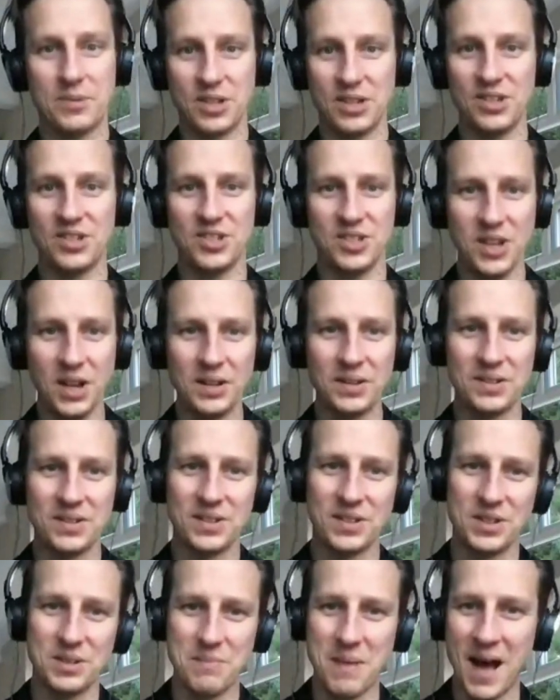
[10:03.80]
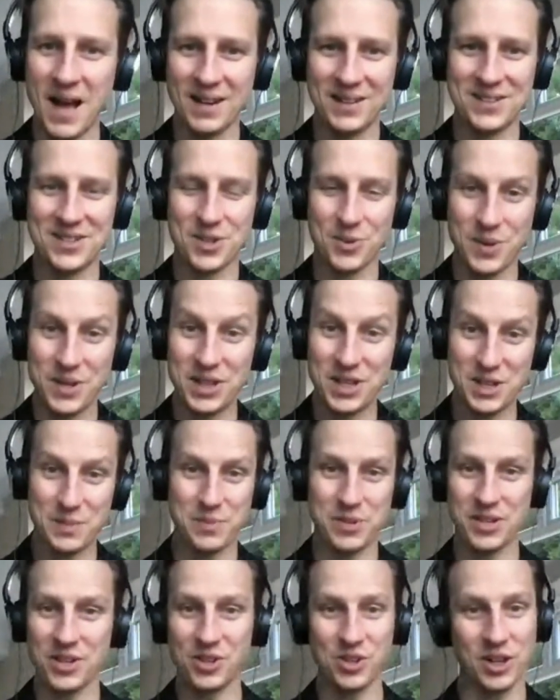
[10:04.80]
absolutely stunned that the Marlins are in this
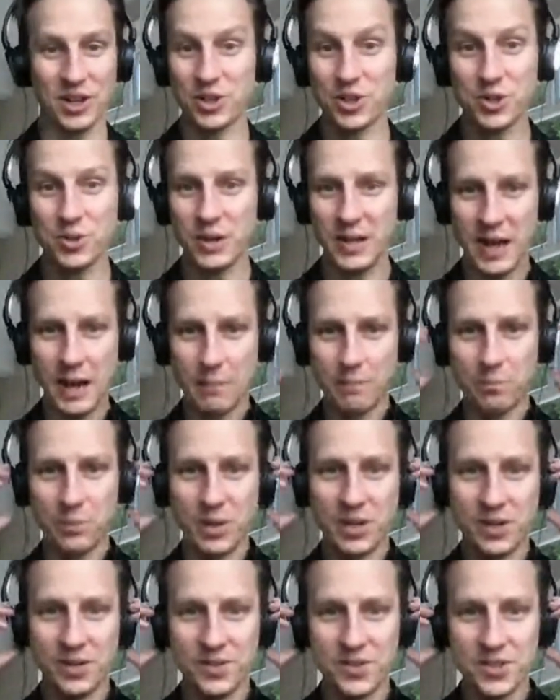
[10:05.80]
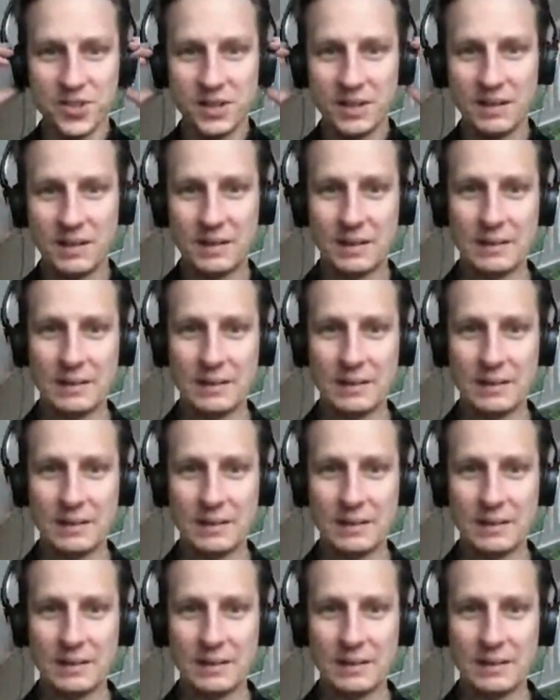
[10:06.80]
position. I truly am, because